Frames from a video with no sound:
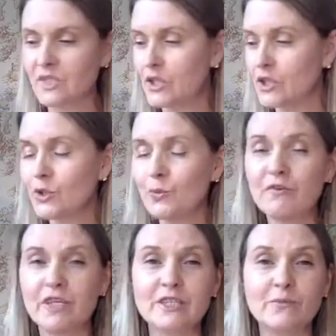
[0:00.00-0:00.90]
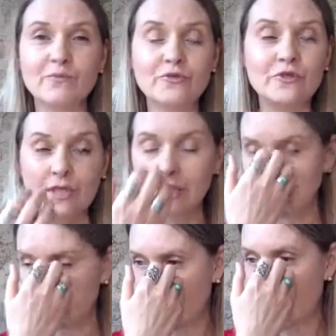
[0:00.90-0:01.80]
So we've got some real
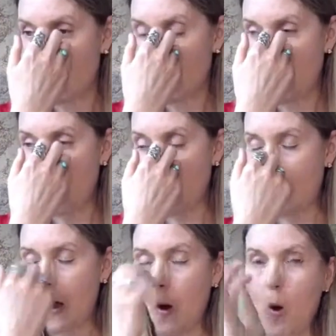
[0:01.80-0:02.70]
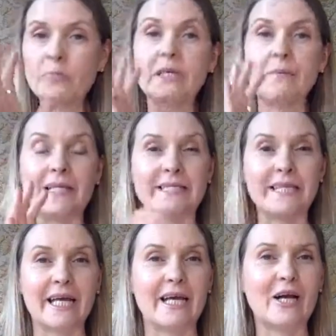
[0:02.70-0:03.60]

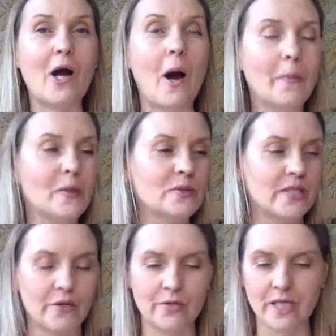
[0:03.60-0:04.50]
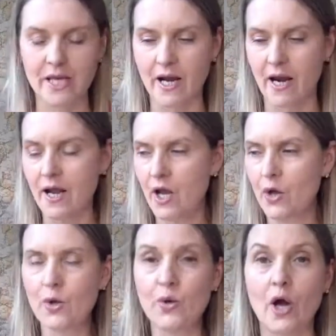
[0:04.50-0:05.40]
optimistic couples out there
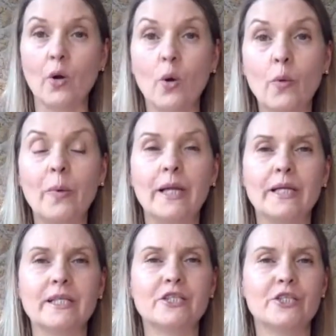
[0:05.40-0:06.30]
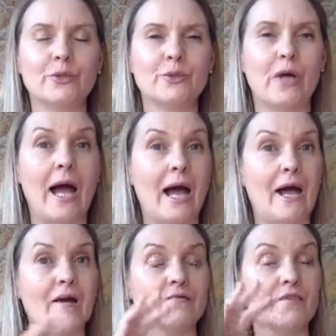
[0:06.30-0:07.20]
who are hoping to
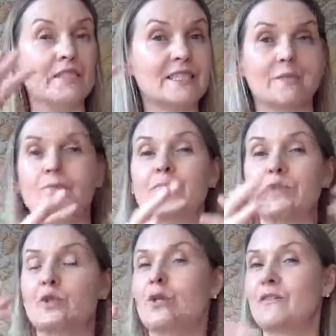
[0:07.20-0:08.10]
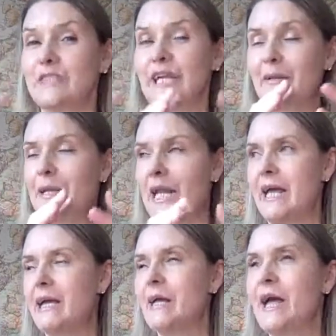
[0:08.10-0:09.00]
have some sort of ceremony
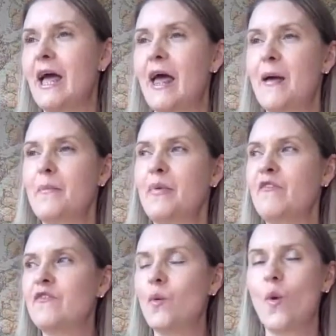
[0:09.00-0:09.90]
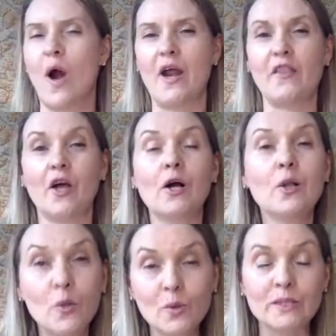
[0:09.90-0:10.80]
before the
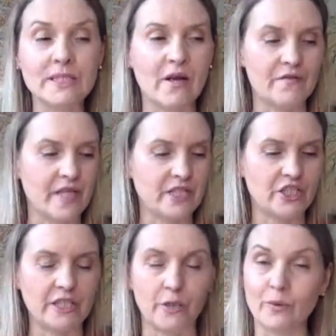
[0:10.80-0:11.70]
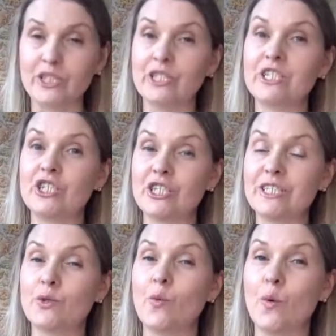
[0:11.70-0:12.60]
close of this year, which is
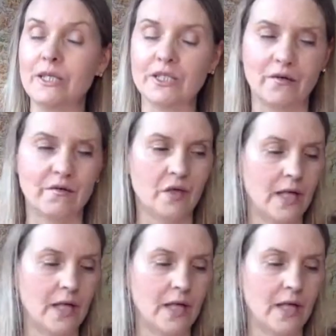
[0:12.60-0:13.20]
just wonderful.